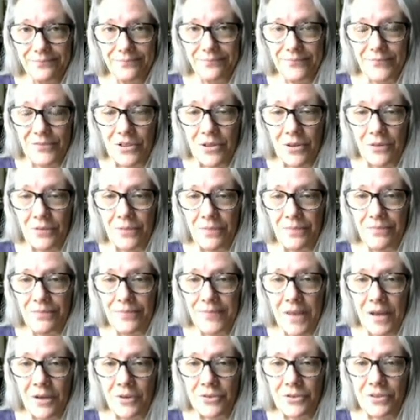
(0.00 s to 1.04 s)
So
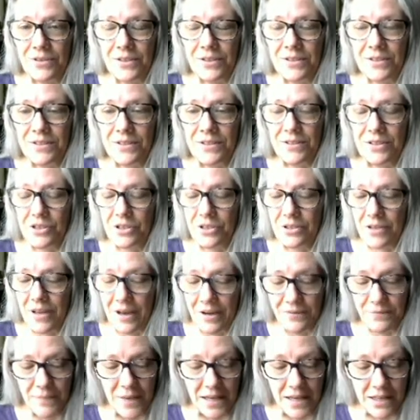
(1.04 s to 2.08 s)
those are the decisions
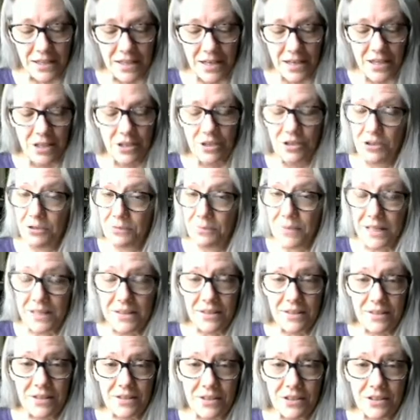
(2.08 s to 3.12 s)
I've made. You make
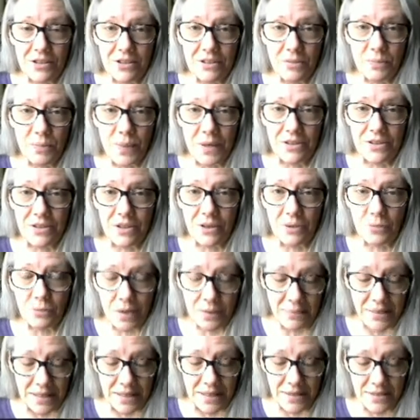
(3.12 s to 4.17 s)
decisions based on what
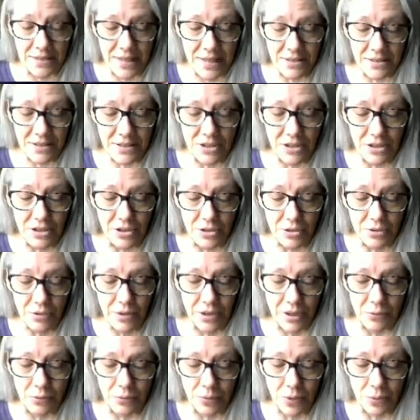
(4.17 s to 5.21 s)
makes sense to you
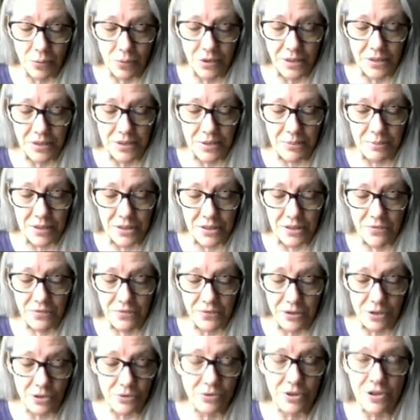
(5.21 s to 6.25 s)
and what works the best for
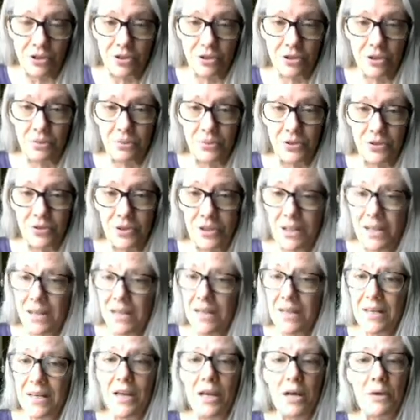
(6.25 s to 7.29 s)
you and your community.
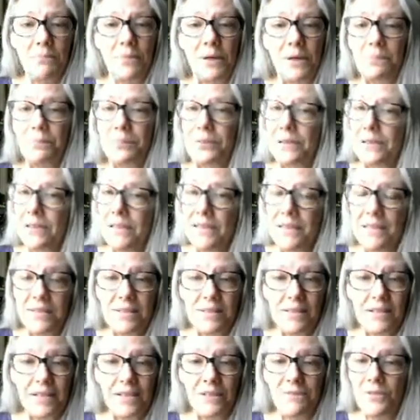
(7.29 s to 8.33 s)
But
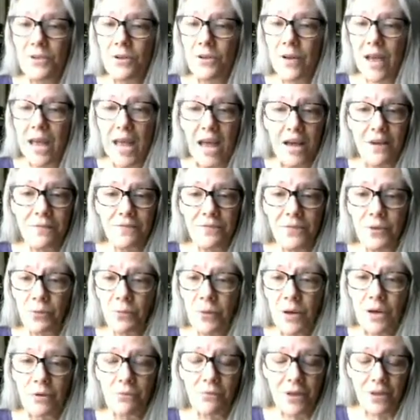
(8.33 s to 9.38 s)
please, if you have the
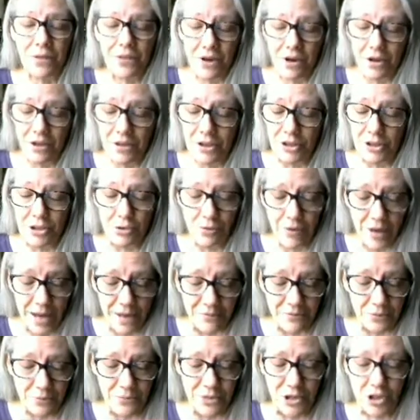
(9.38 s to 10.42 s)
wherewithal and you have
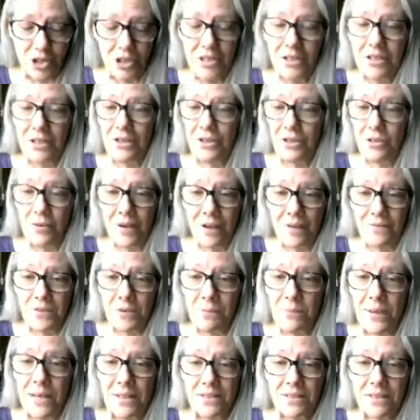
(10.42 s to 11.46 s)
a machine and you have the
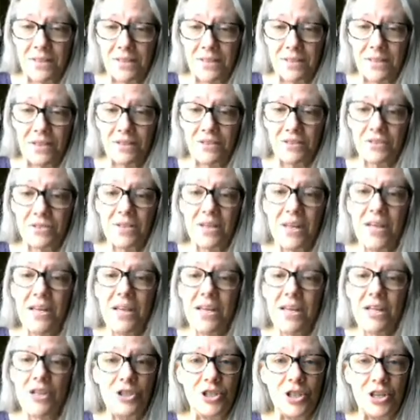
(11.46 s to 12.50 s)
basic skills,
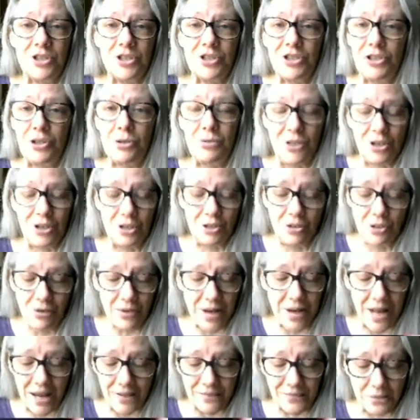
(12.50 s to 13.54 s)
just do it. You don't
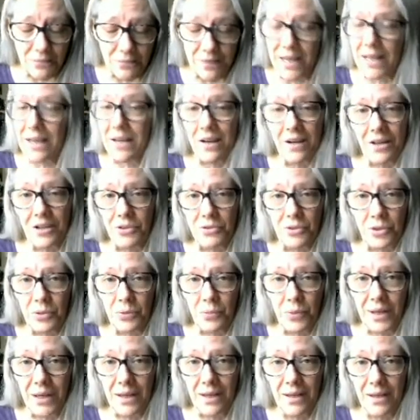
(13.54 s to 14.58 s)
have to make a hundred a
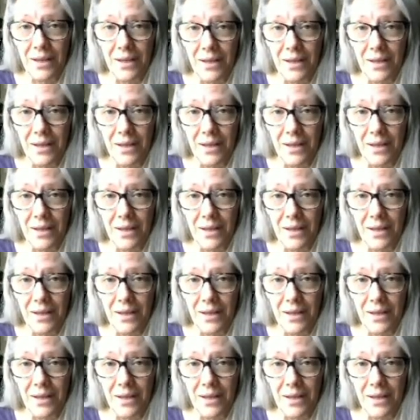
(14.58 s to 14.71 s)
week.